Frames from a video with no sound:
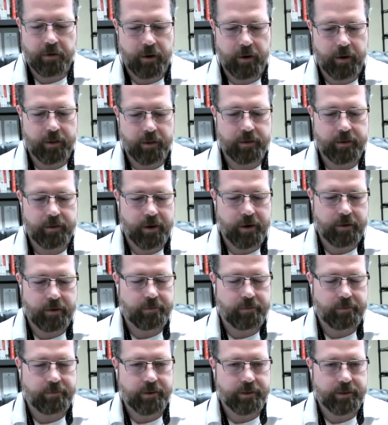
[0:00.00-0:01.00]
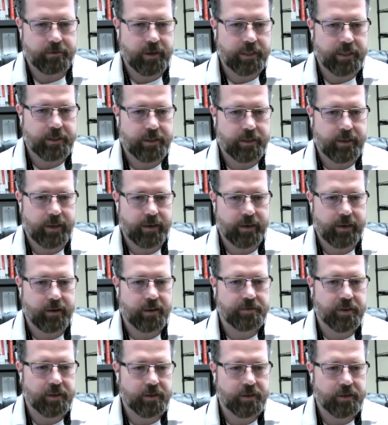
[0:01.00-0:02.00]
all of our refrigeration at all
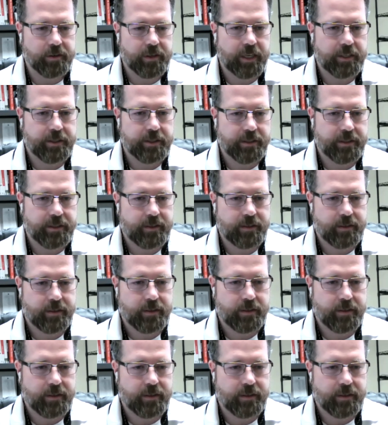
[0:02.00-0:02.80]
of our locations.